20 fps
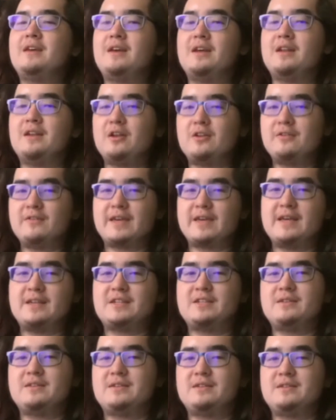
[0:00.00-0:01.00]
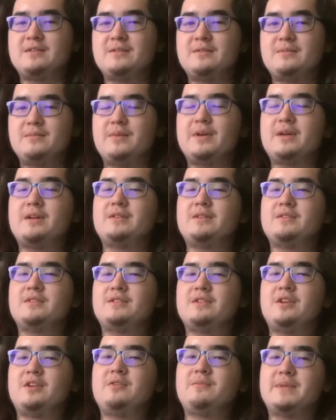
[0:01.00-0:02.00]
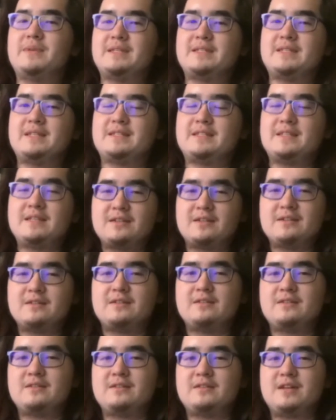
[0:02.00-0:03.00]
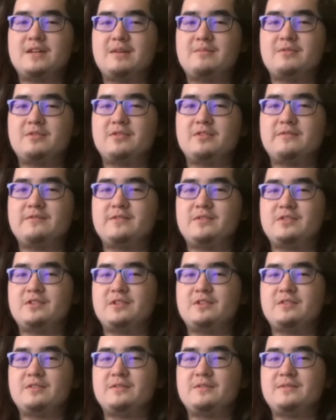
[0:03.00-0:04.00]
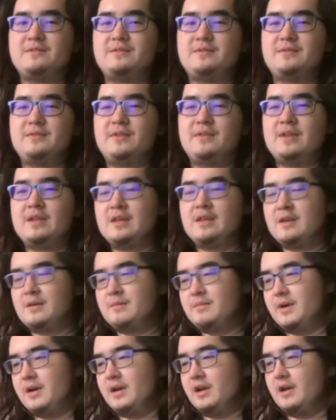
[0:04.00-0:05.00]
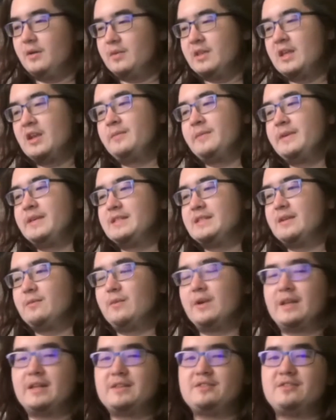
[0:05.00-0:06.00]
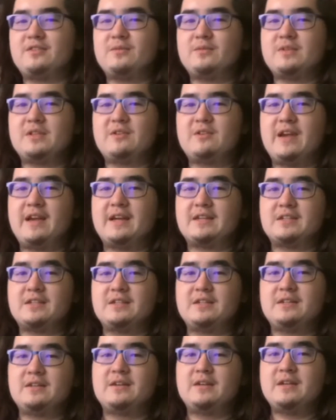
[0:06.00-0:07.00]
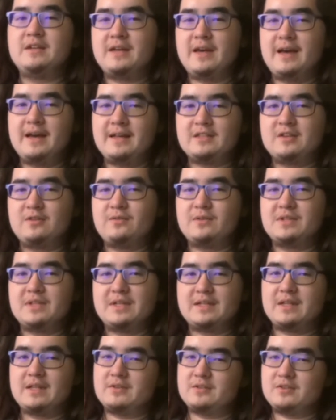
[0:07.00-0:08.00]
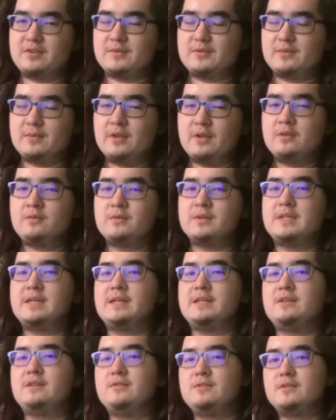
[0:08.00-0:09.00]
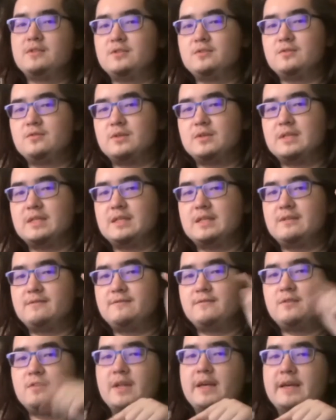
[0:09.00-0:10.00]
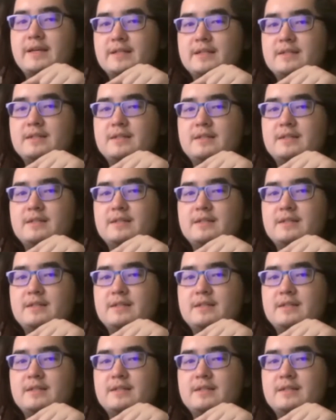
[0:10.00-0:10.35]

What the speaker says: notification bell so you don't miss a single upload in the future. But with that all being said, we're going to get started with the reaction here. As always, link in the description below will take you to the full-length